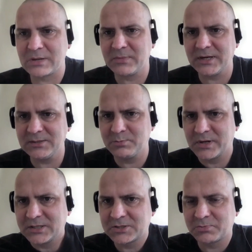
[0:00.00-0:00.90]
from my mind,
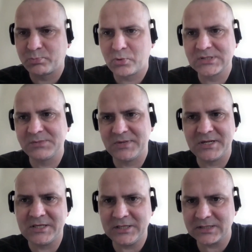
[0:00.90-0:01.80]
but
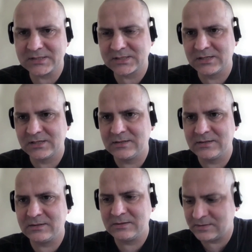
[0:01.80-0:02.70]
possibly yes.
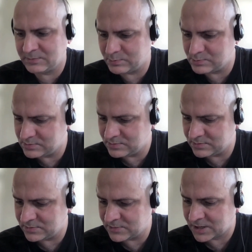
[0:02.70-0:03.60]

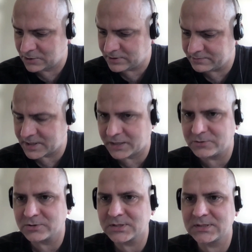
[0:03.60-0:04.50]
However, I
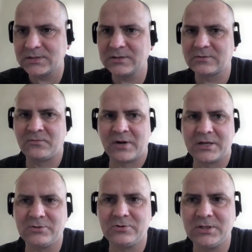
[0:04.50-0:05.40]
don't think
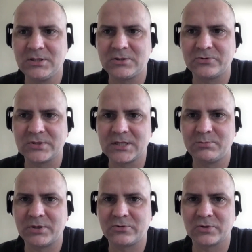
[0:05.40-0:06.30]
why you need to
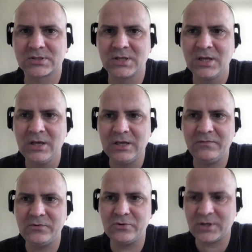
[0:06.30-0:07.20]
that, because
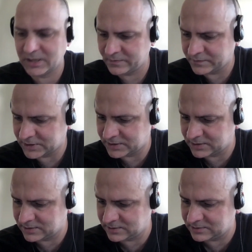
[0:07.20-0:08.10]
if you have
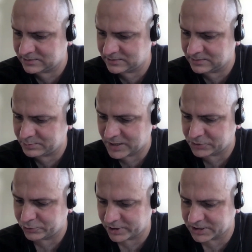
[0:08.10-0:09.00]

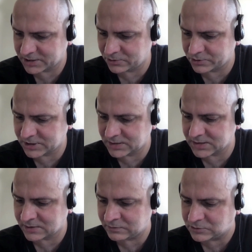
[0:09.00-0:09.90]
PyTorch or
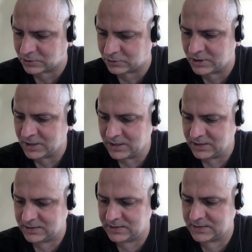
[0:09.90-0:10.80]
TensorFlow,
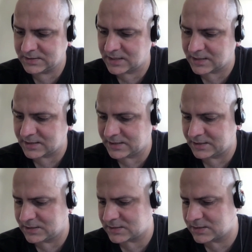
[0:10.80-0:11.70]
there are
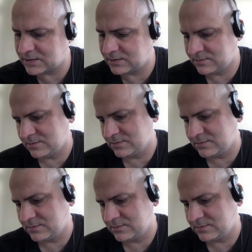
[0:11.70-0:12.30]
another